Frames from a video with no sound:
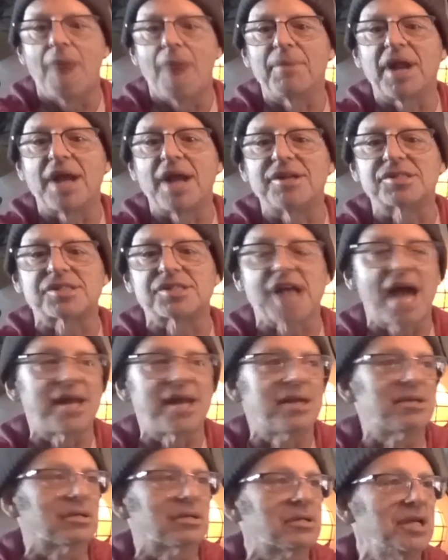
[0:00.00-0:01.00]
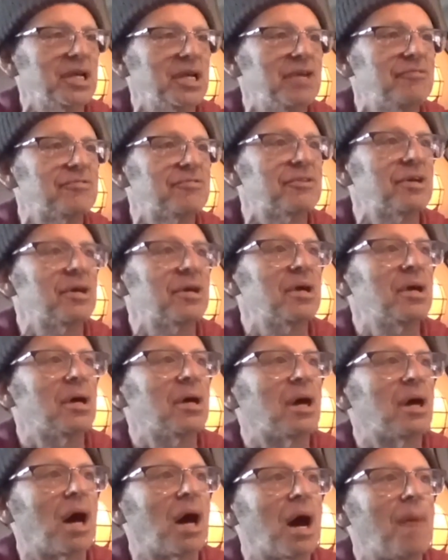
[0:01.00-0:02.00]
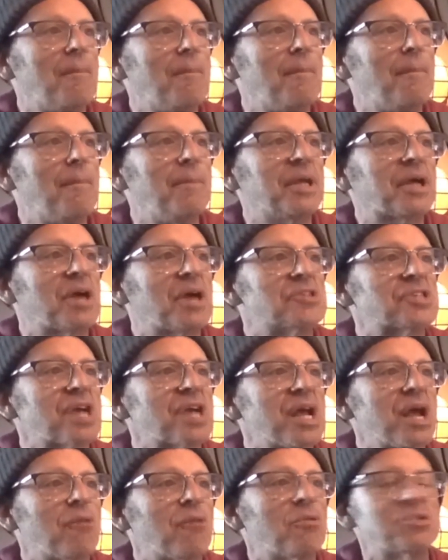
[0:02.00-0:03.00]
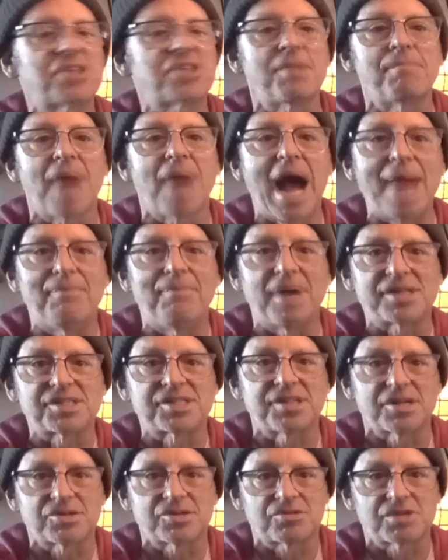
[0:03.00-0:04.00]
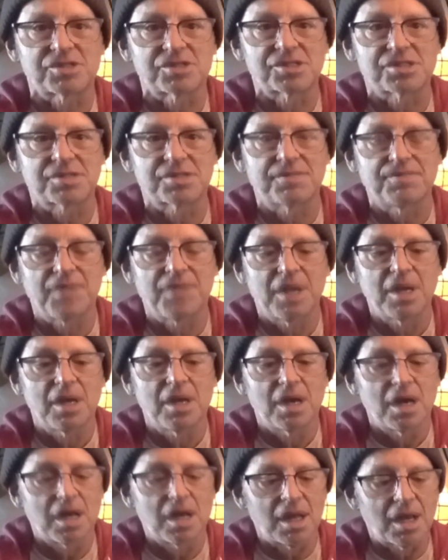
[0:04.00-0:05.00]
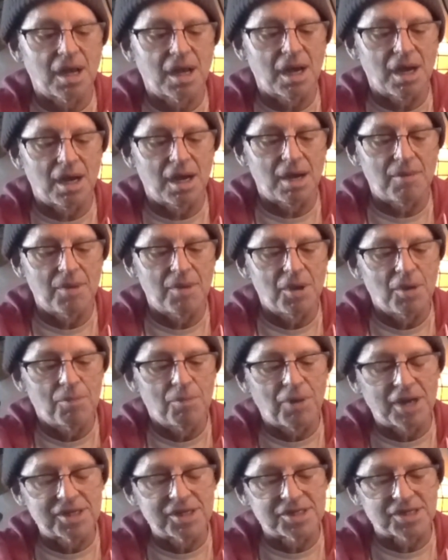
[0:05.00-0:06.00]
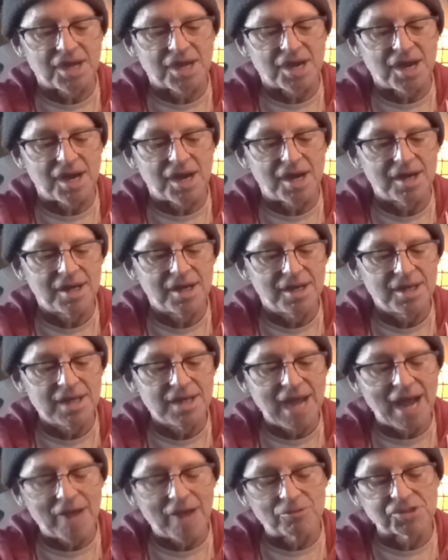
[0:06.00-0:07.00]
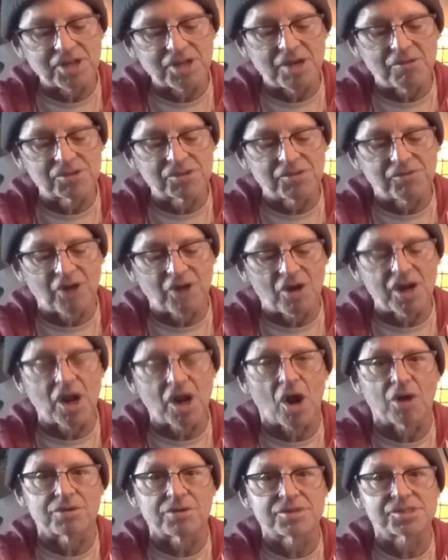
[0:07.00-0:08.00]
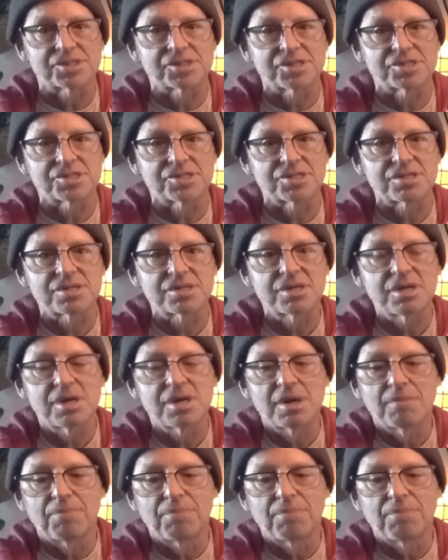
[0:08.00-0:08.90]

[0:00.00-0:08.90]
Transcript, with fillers: Um, and I decided to leave um, because it was in my best interest. Yeah, uh, but uh, yeah, it was it was a very hard decision,